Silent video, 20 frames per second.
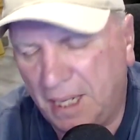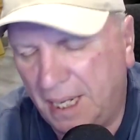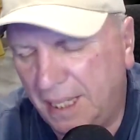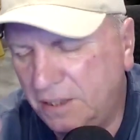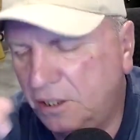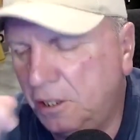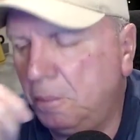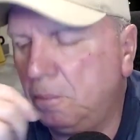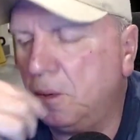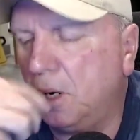glad
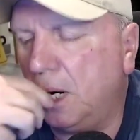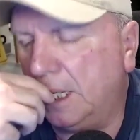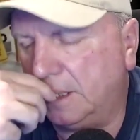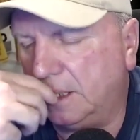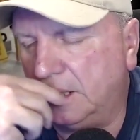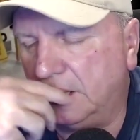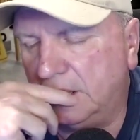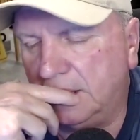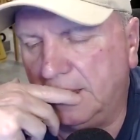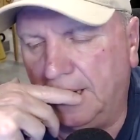she brought
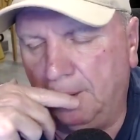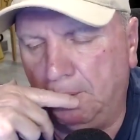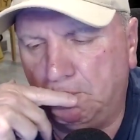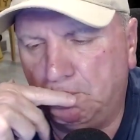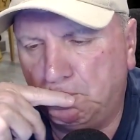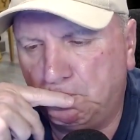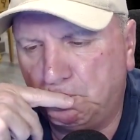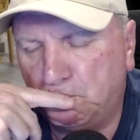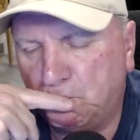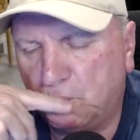this up
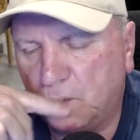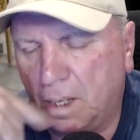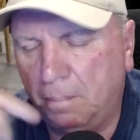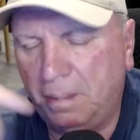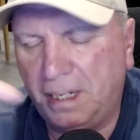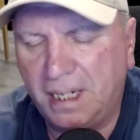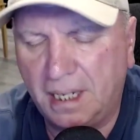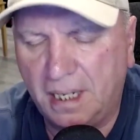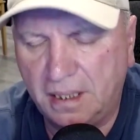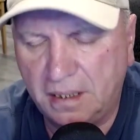
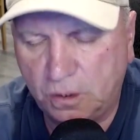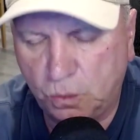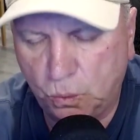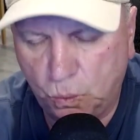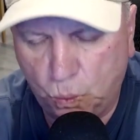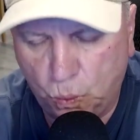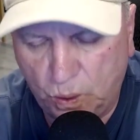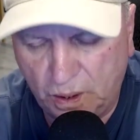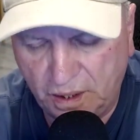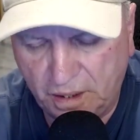because
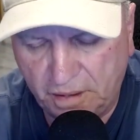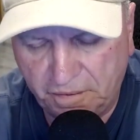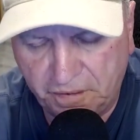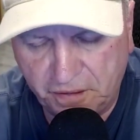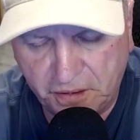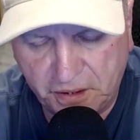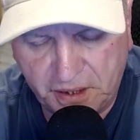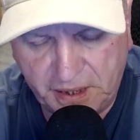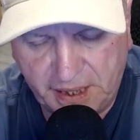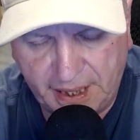one of the
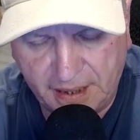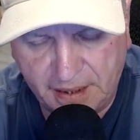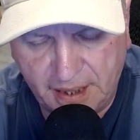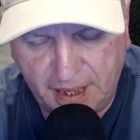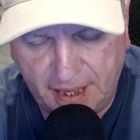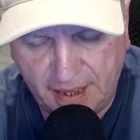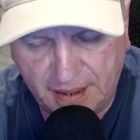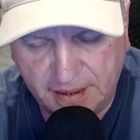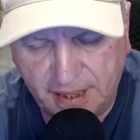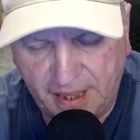first
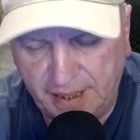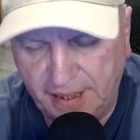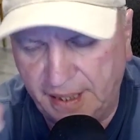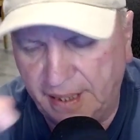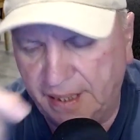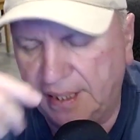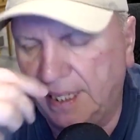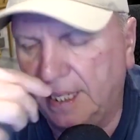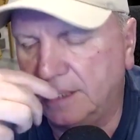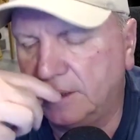TikToks I
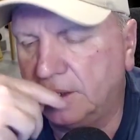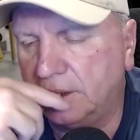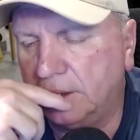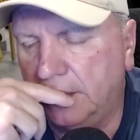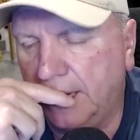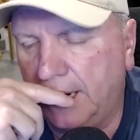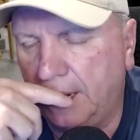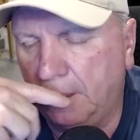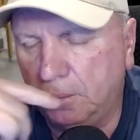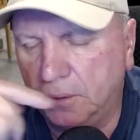did
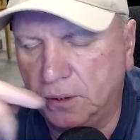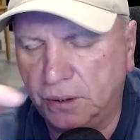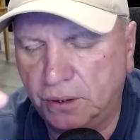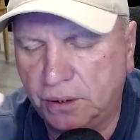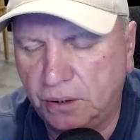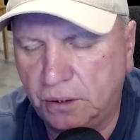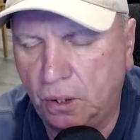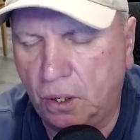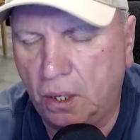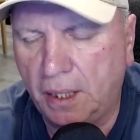yesterday, I was
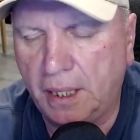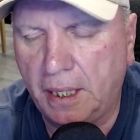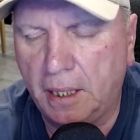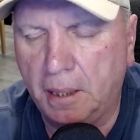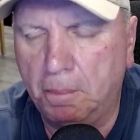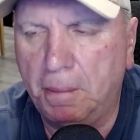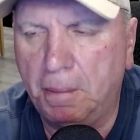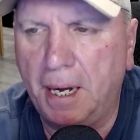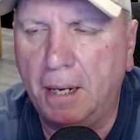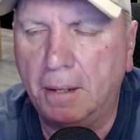talking
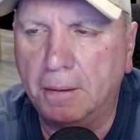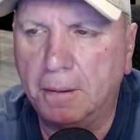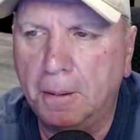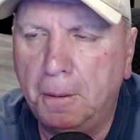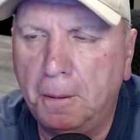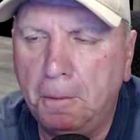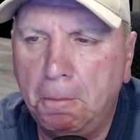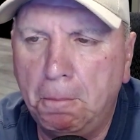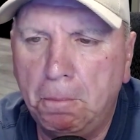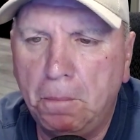about
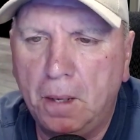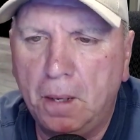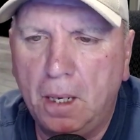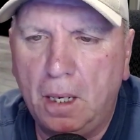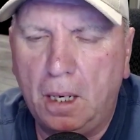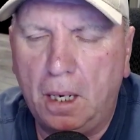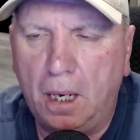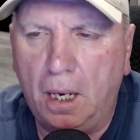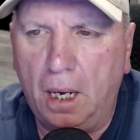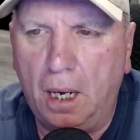
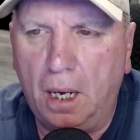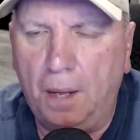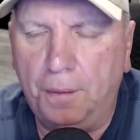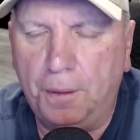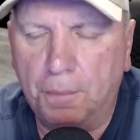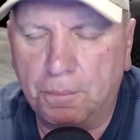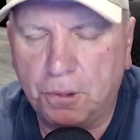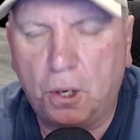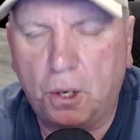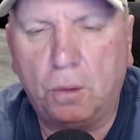uh,
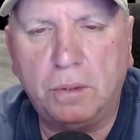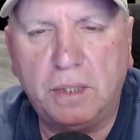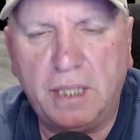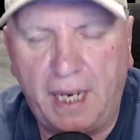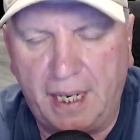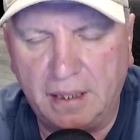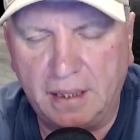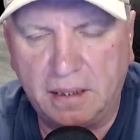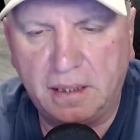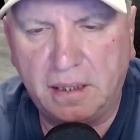the
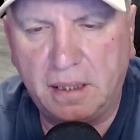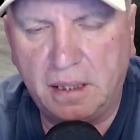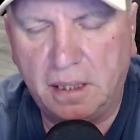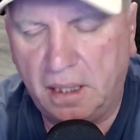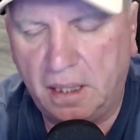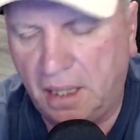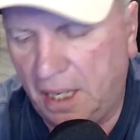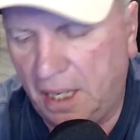protest